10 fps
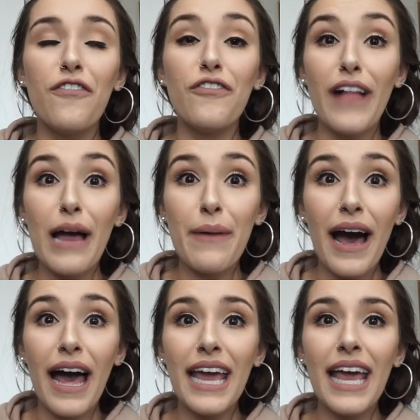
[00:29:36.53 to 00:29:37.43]
fly
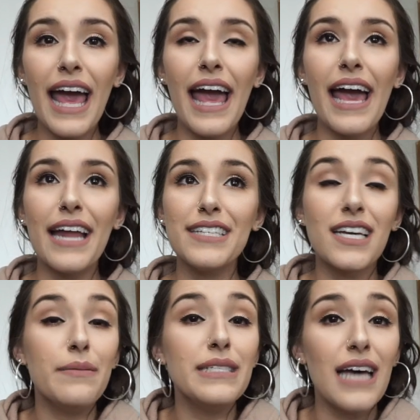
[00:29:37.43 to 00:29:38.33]
by and it's
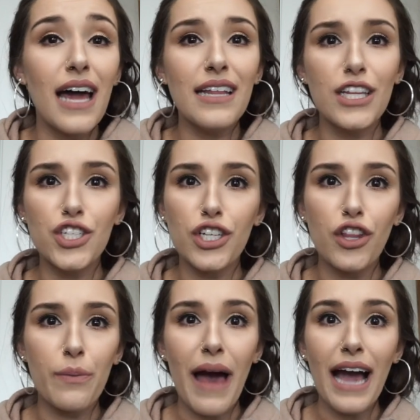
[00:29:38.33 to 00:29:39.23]
going to be done and then you're going to
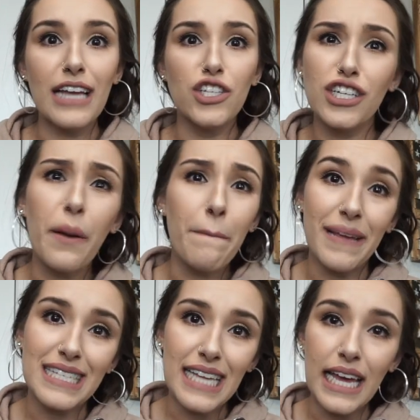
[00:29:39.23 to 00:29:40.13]
look back and you're going to
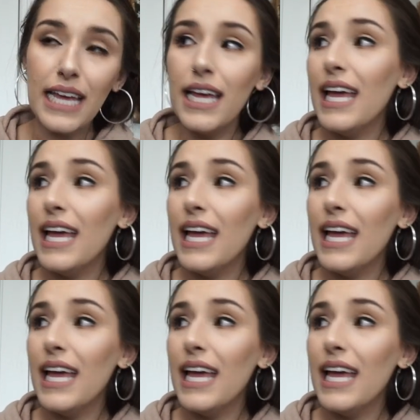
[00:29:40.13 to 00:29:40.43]
miss it.